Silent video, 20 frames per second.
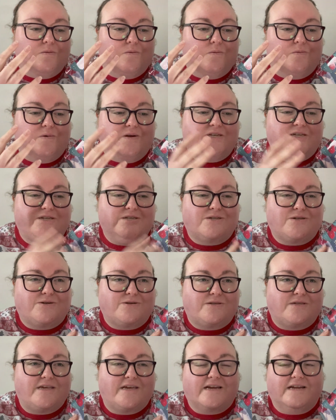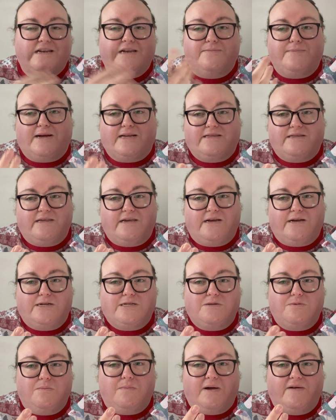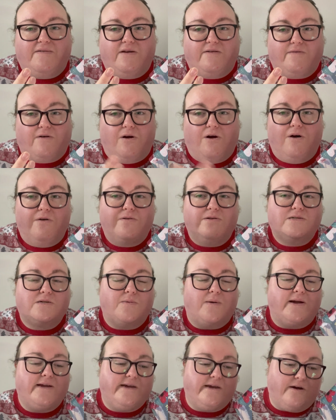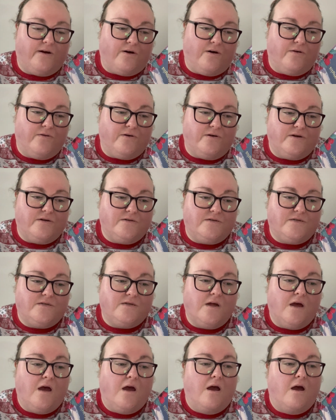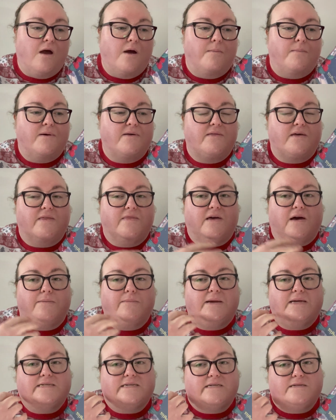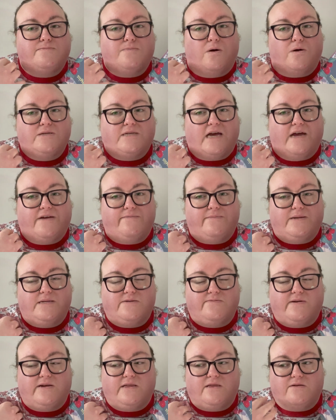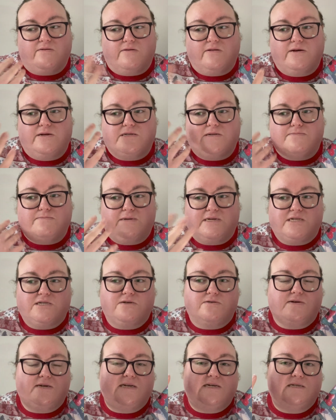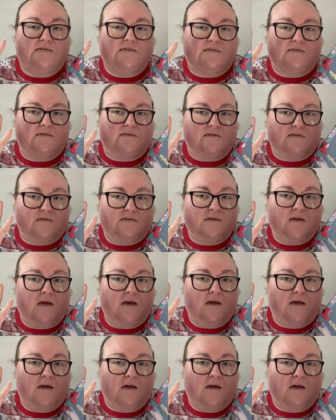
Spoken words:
Which is a good thing and a bad thing, because some of favourite authors are YA authors, but then that means there's more time for me to read thrillers and mysteries and